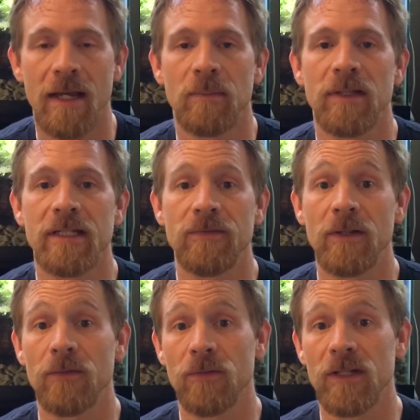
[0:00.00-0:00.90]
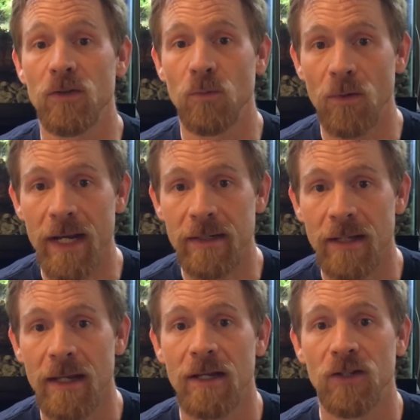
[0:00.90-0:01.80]
Please feel free to rate,
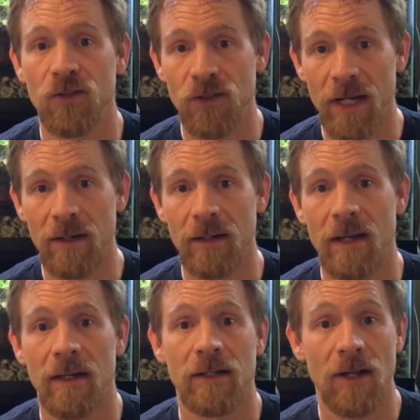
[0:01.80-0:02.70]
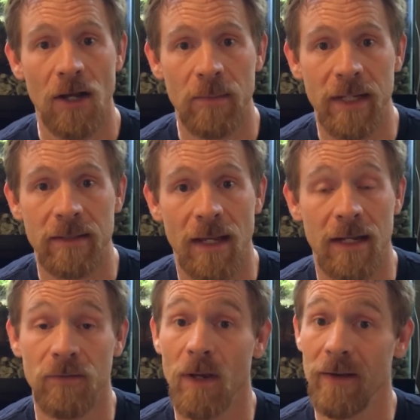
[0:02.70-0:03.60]
share, comment,
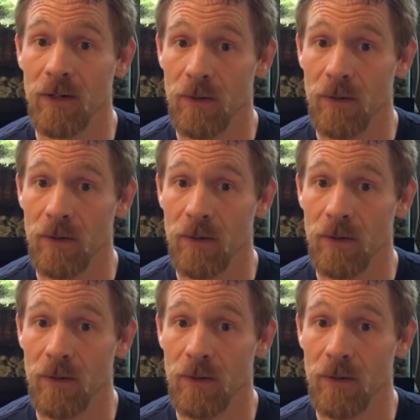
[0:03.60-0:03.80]
and if you haven't